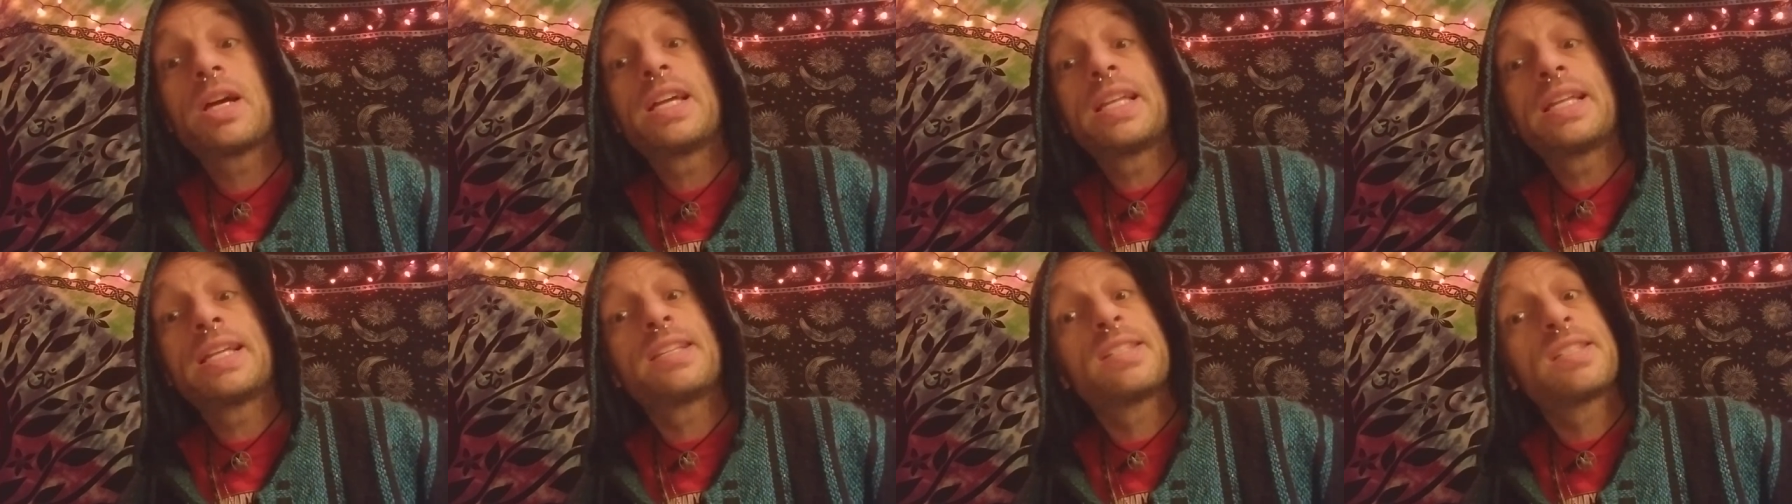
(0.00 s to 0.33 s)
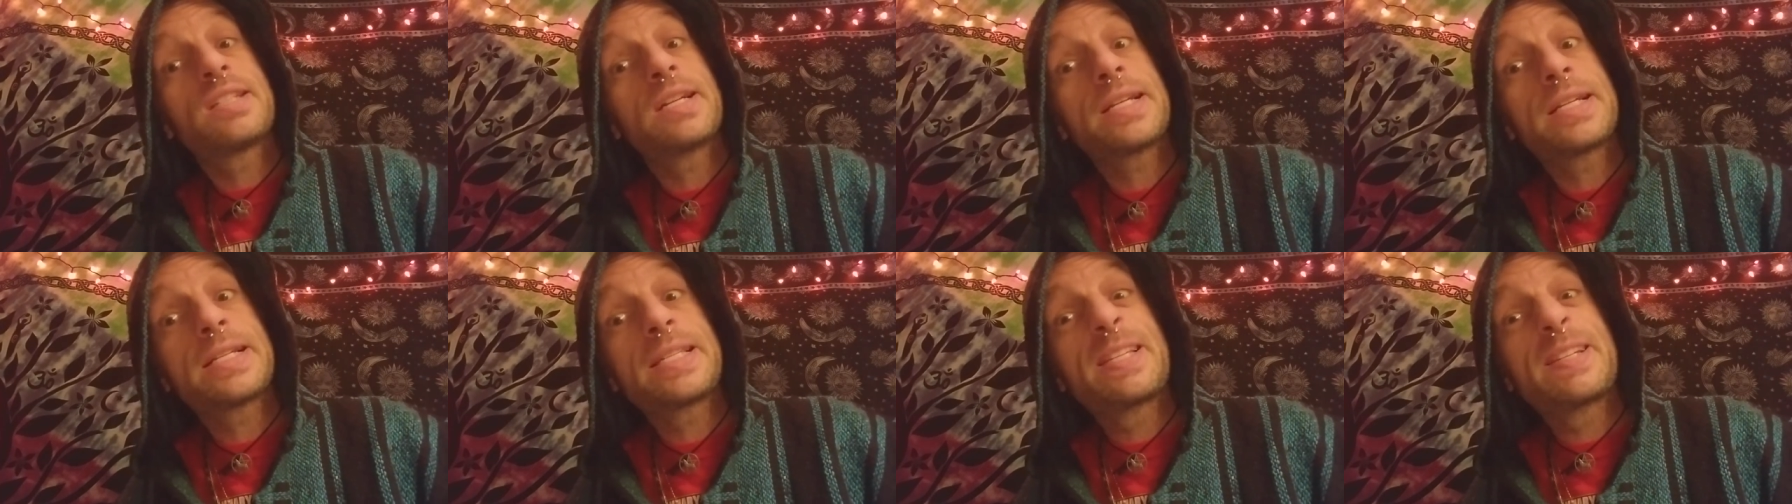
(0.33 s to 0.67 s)
and
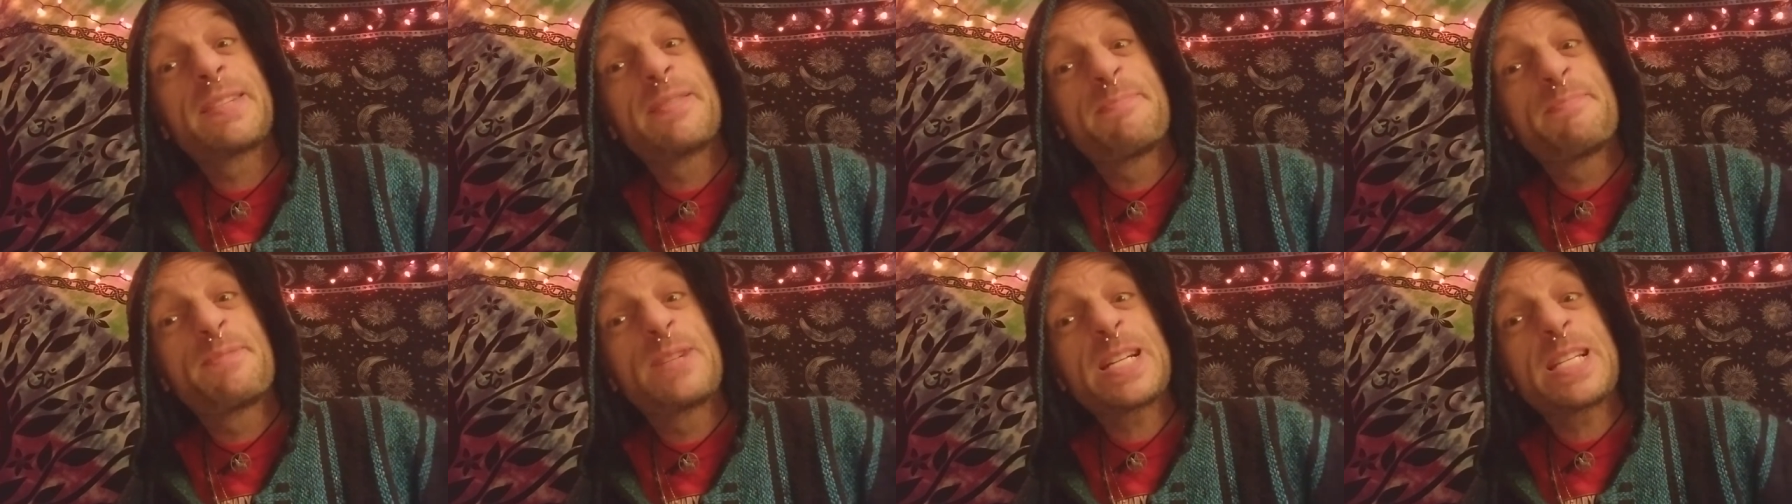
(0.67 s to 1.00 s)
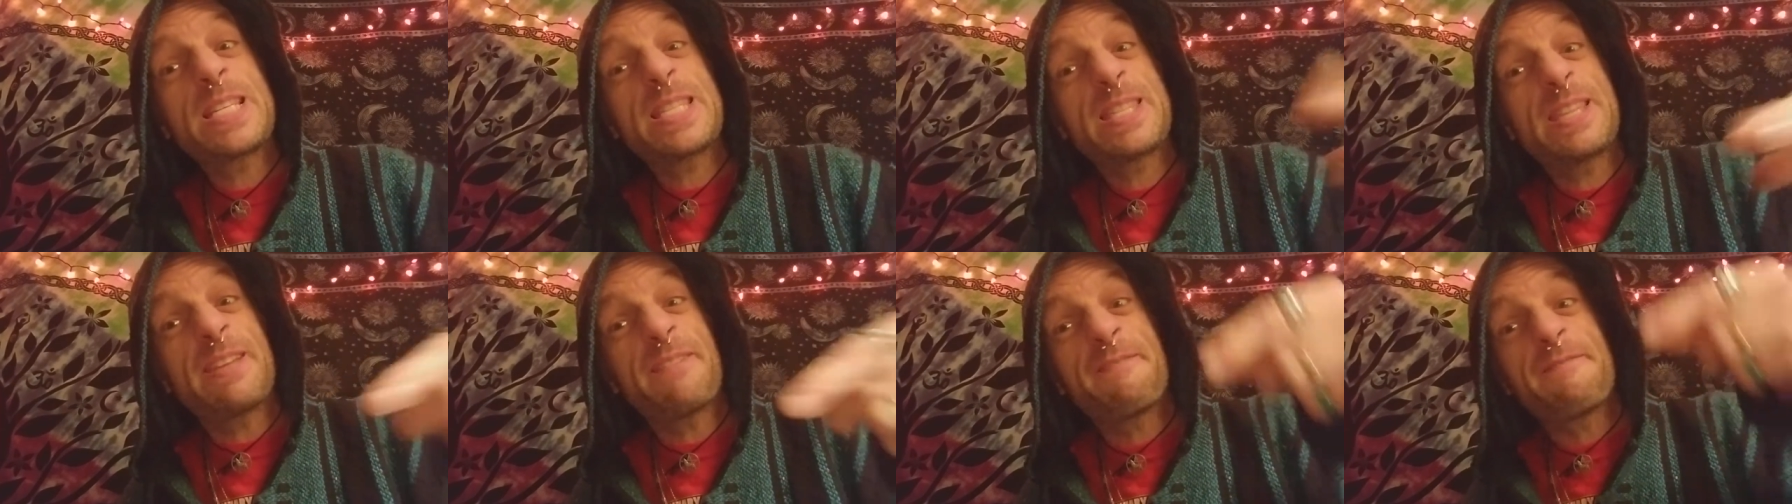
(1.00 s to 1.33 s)
started to
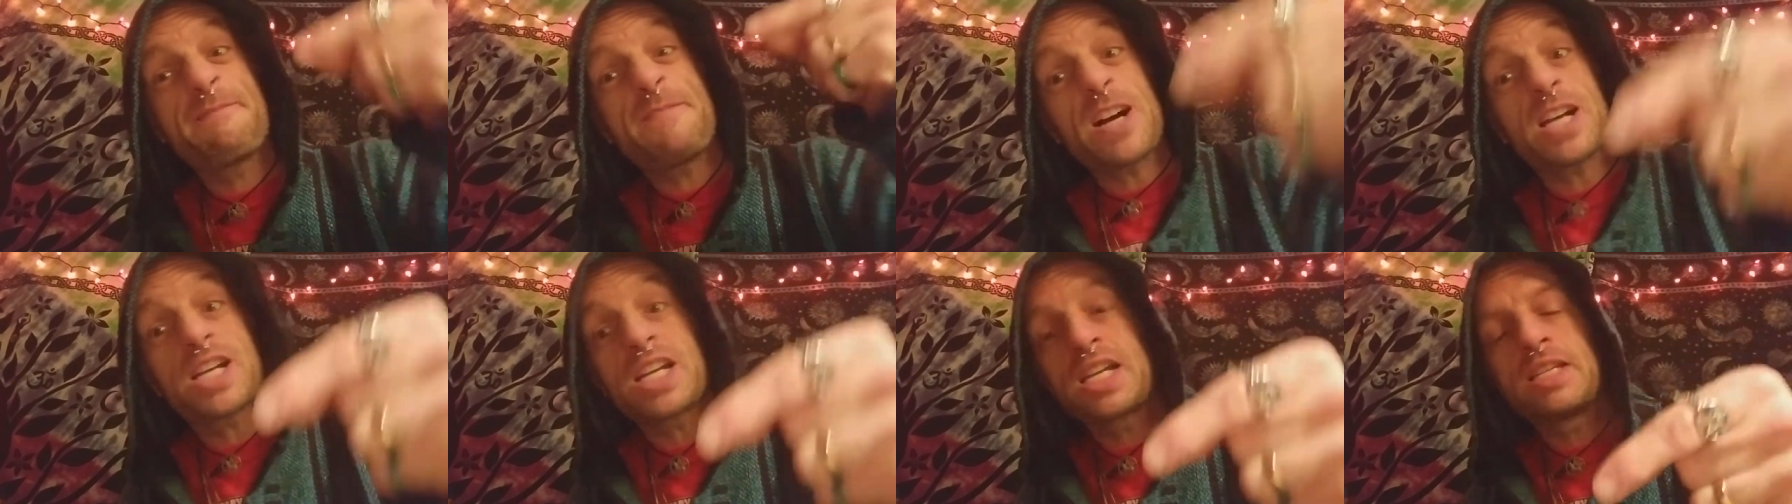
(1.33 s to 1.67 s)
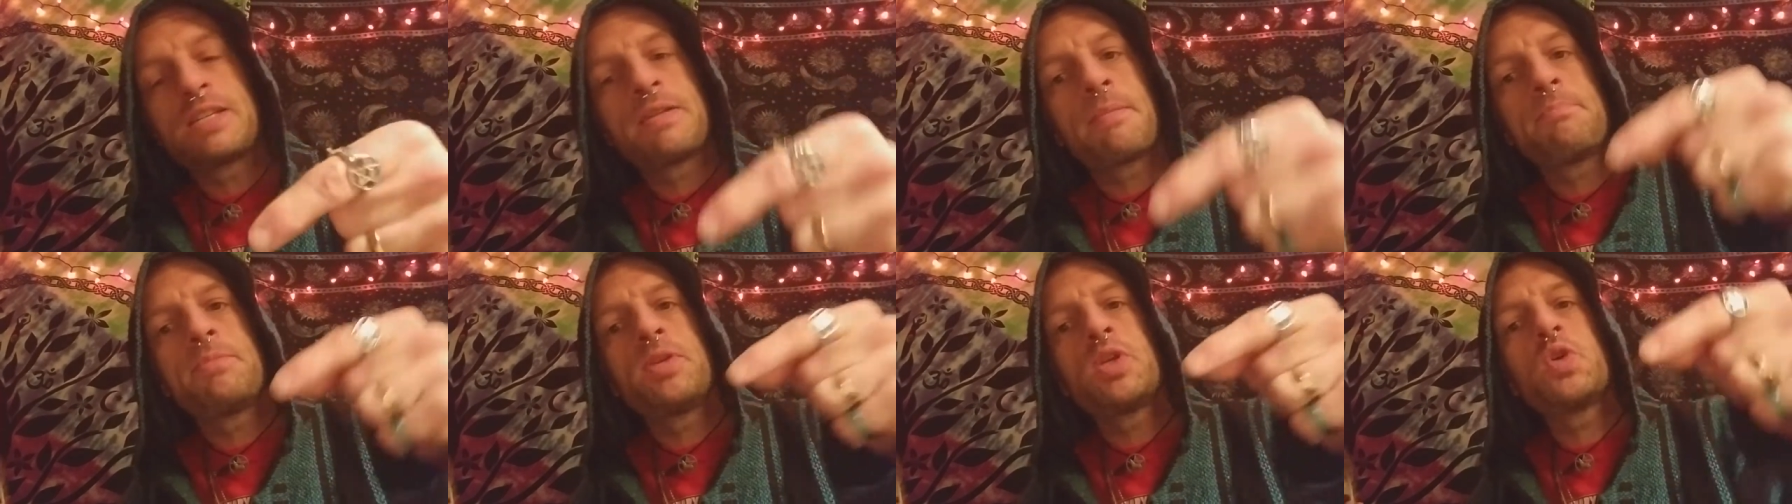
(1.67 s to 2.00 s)
put the fucking
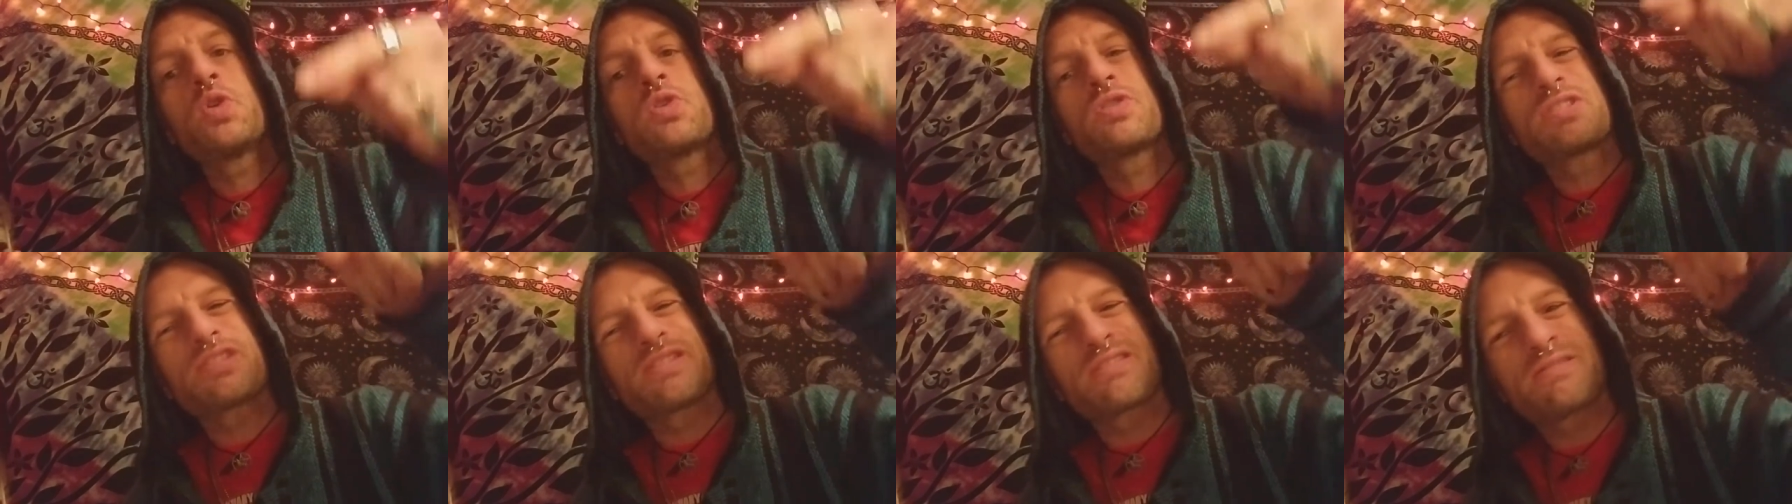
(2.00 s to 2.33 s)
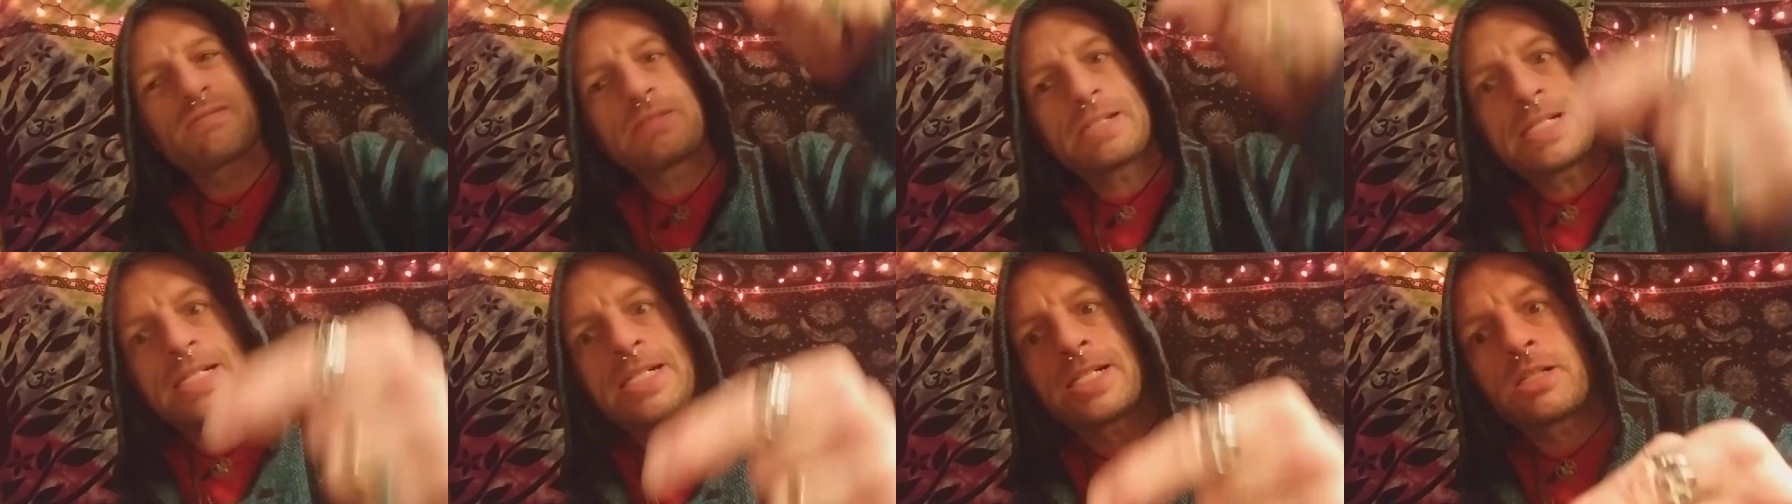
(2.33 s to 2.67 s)
abusers
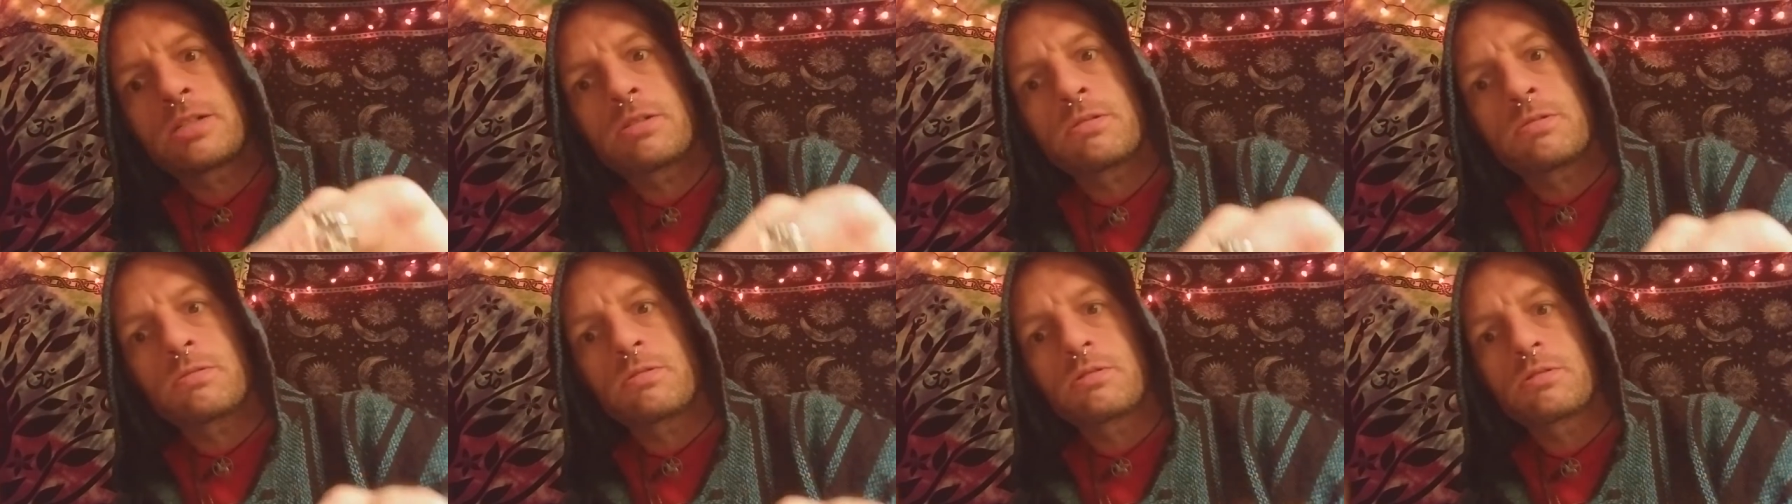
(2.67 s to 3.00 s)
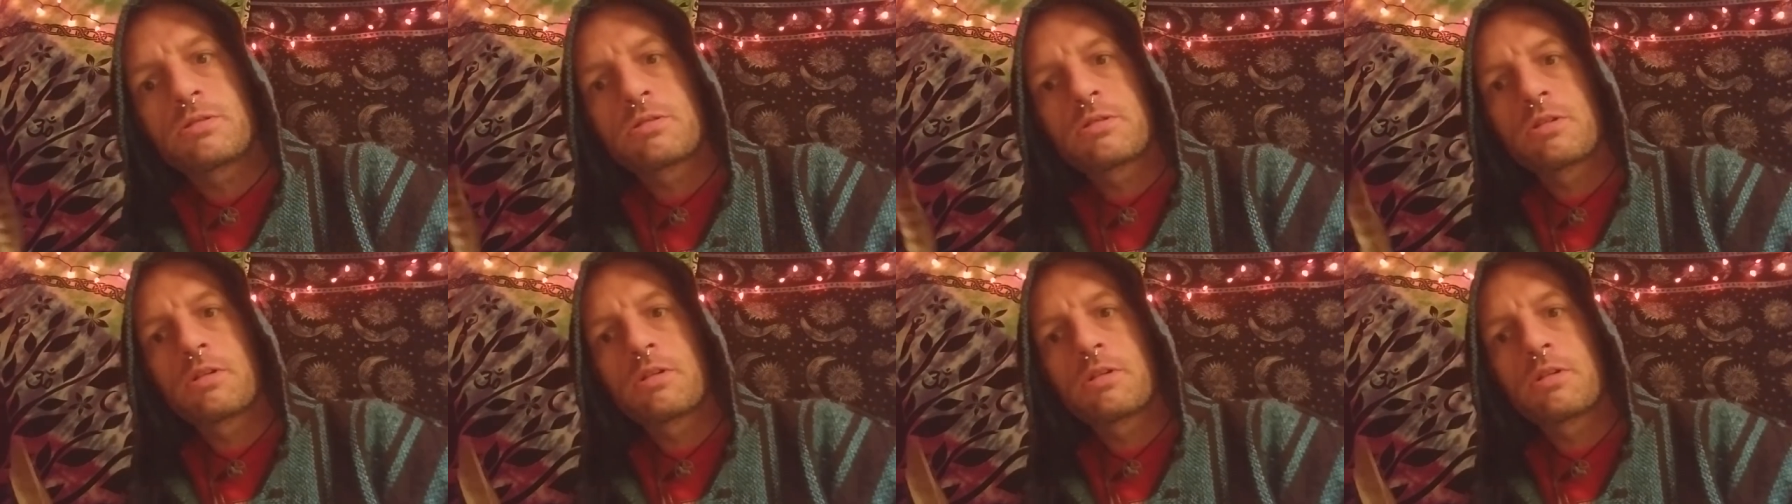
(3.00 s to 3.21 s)
down,